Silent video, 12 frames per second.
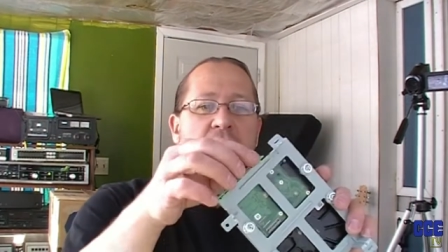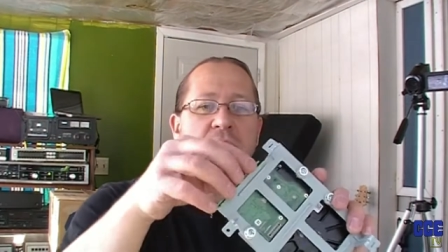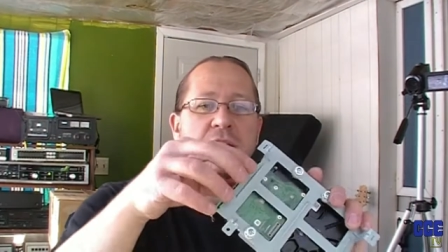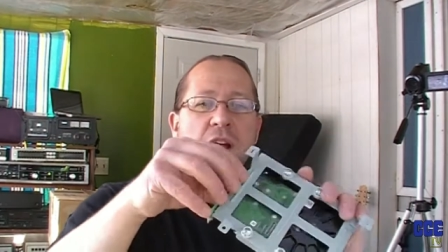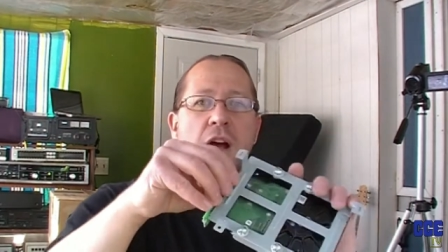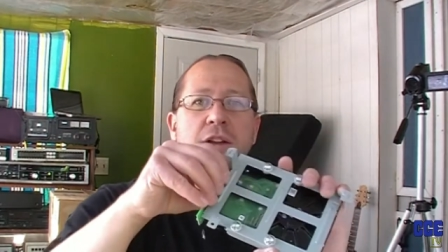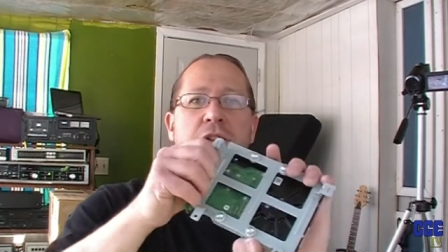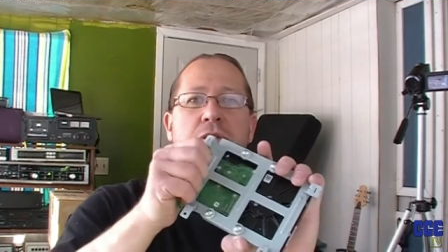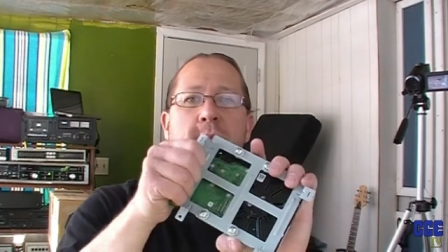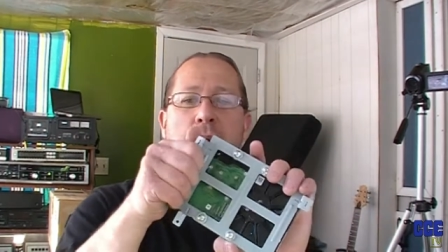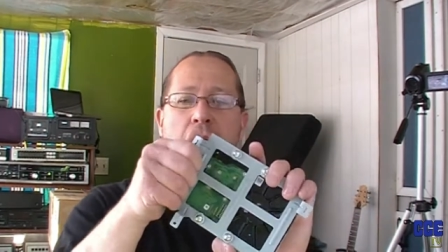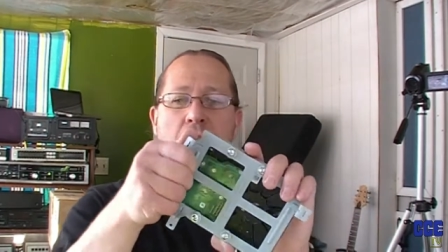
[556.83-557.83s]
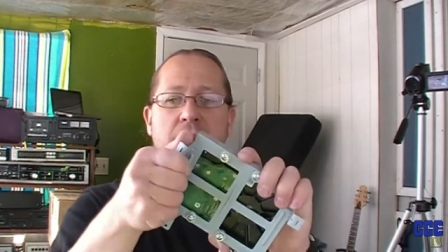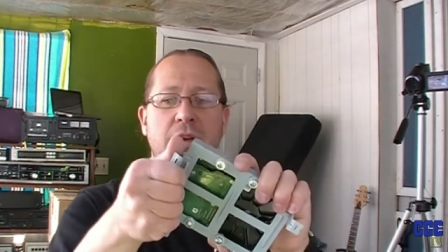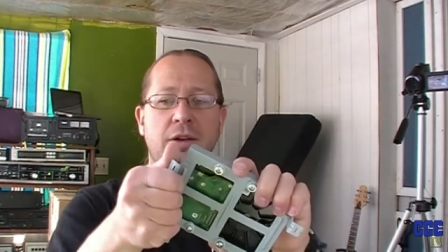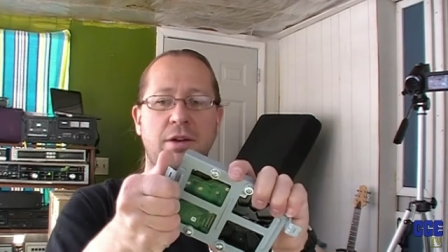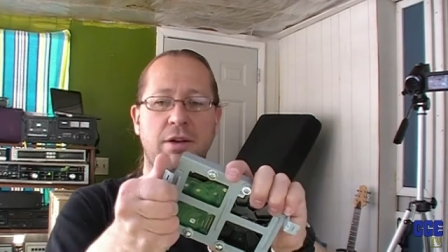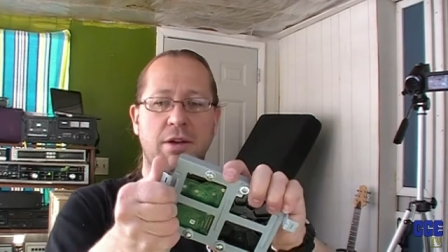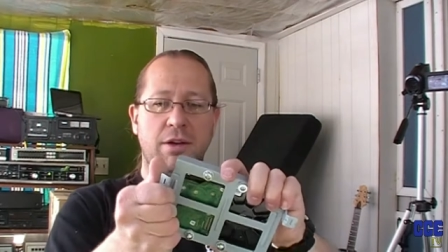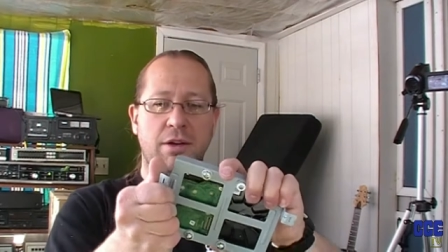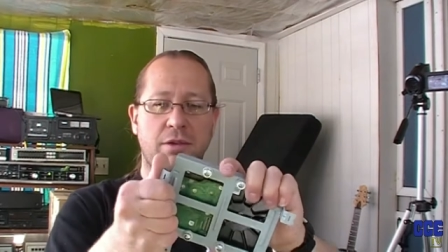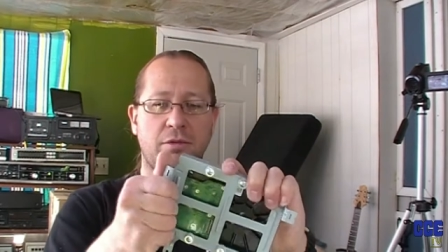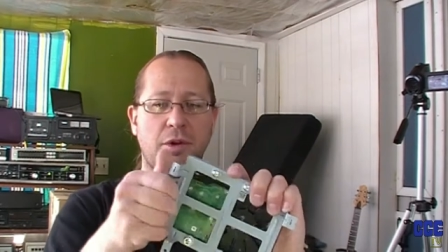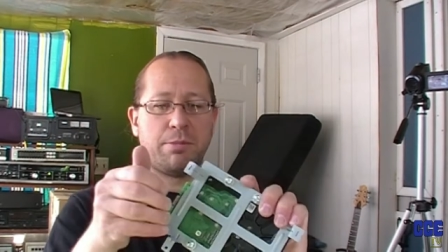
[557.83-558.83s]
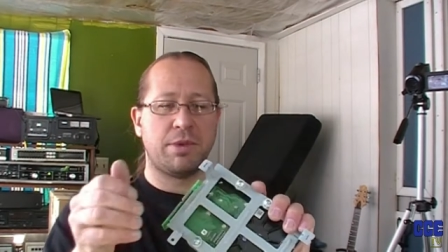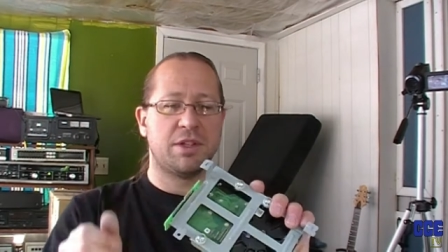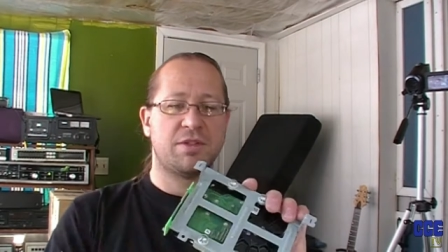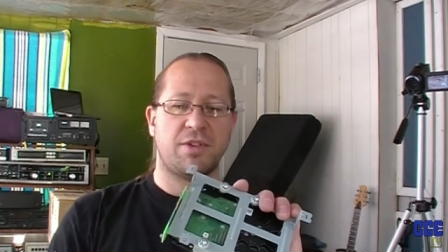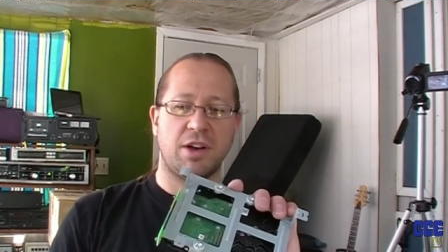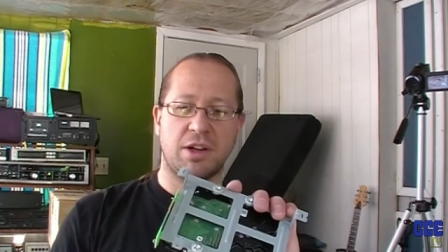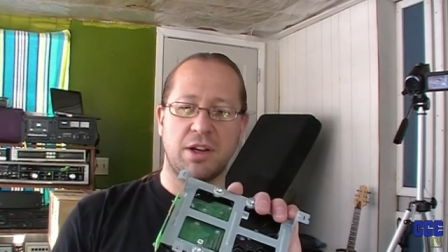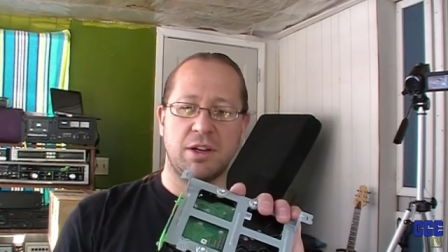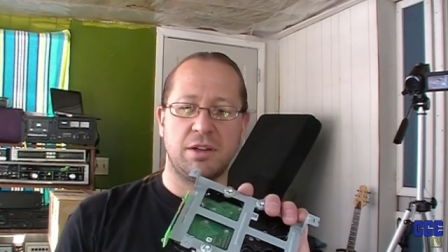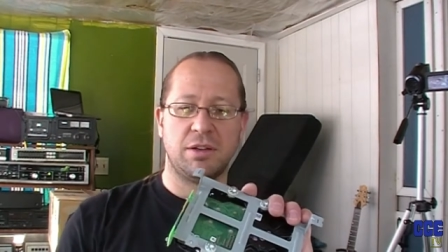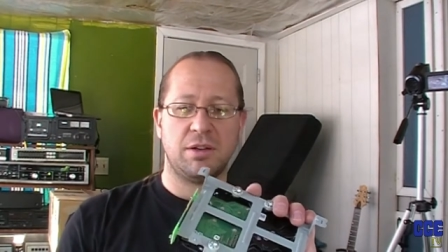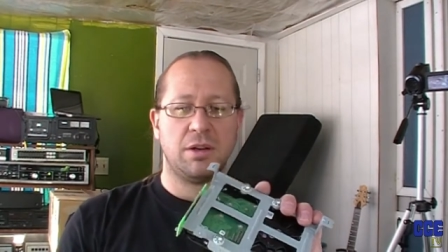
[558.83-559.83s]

It's not too bad. I'm gonna rip this fucking...